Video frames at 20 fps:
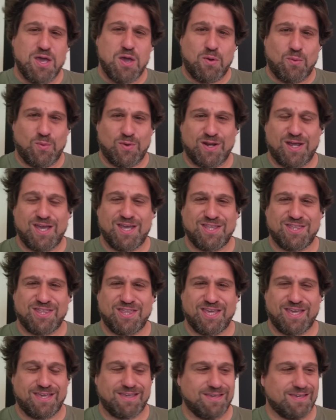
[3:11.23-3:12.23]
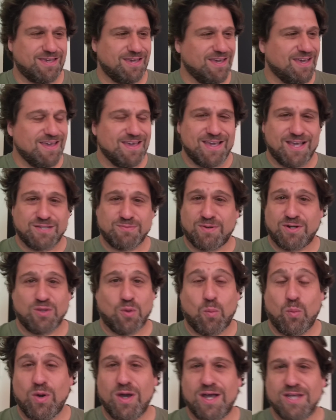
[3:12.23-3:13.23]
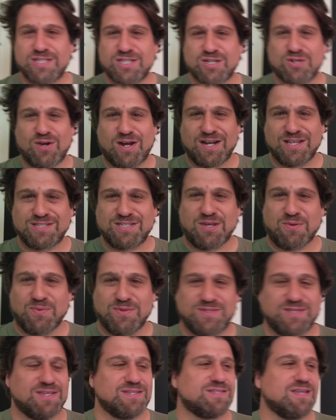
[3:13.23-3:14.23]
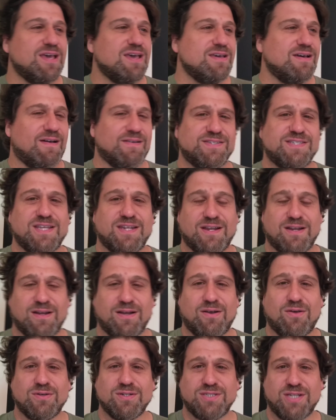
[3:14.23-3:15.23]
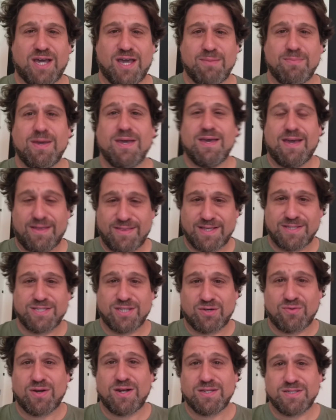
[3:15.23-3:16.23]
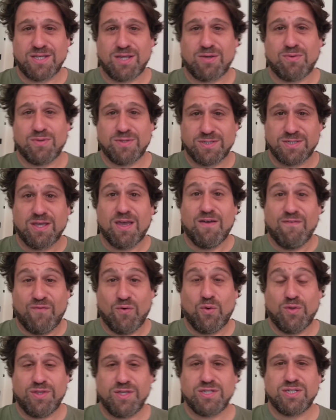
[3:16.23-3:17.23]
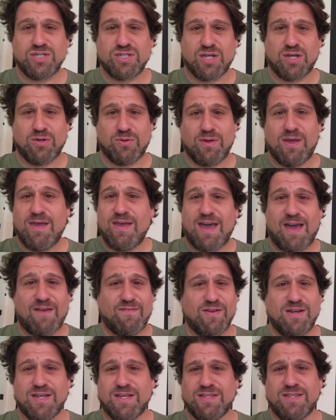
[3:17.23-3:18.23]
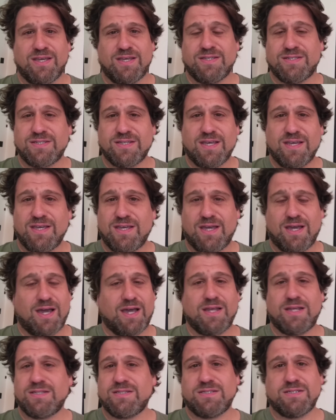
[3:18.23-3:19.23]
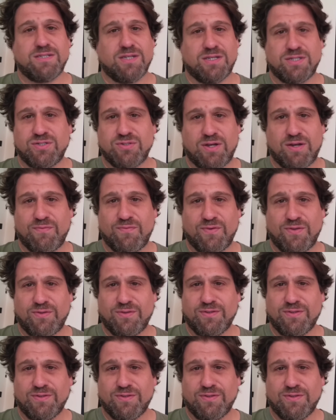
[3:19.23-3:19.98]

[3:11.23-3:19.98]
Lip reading: what I think is one of the worst credit sequences I've seen in a long time, and that's the credit sequence for this show. Have a look at this. It's just dreadful.